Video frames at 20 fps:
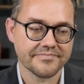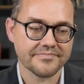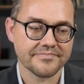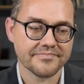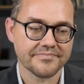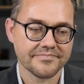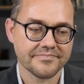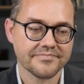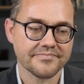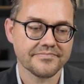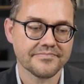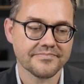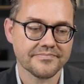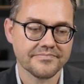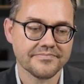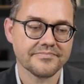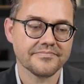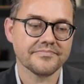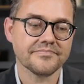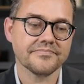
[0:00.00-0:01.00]

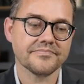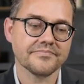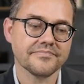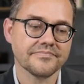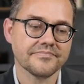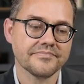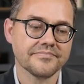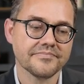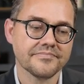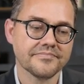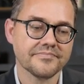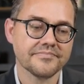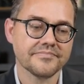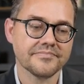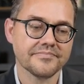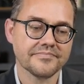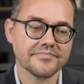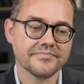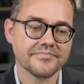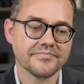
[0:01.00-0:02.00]

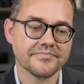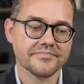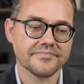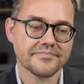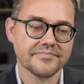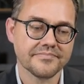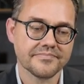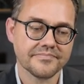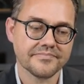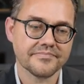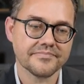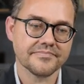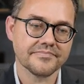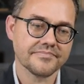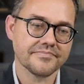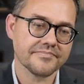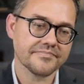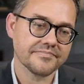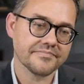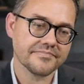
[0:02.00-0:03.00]

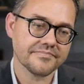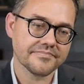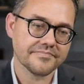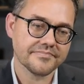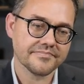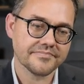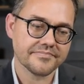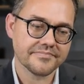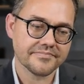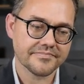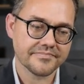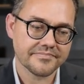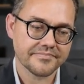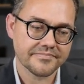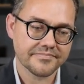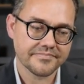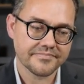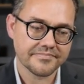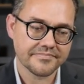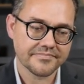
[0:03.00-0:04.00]

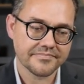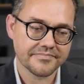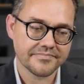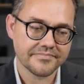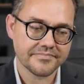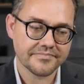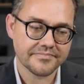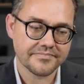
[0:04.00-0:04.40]
No words are spoken by the person on screen.